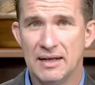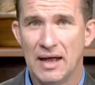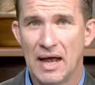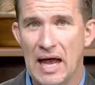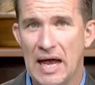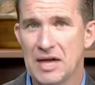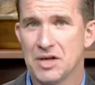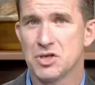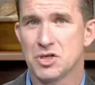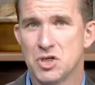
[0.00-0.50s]

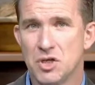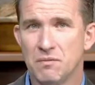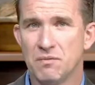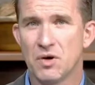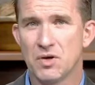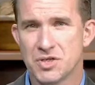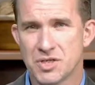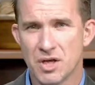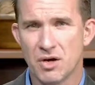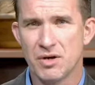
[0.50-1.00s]
Acts 2,
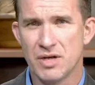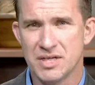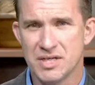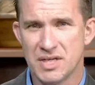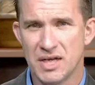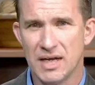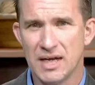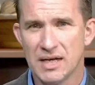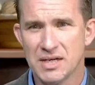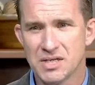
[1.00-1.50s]
verse
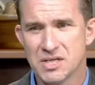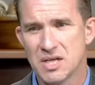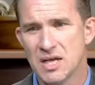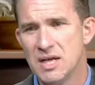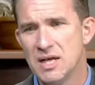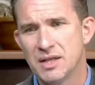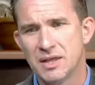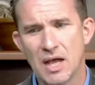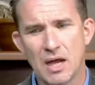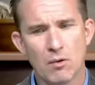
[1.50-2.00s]
36,
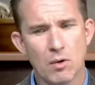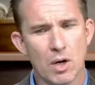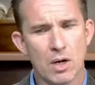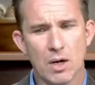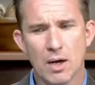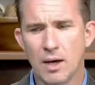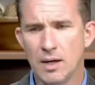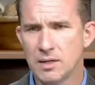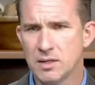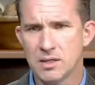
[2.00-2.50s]
they were
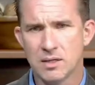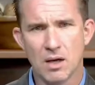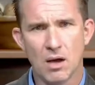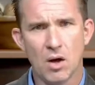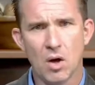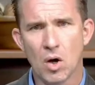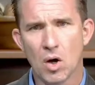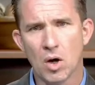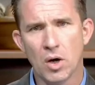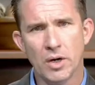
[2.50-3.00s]
cut to the
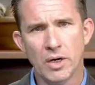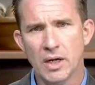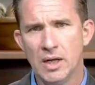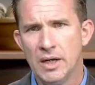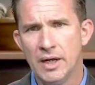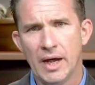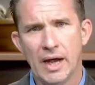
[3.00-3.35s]
heart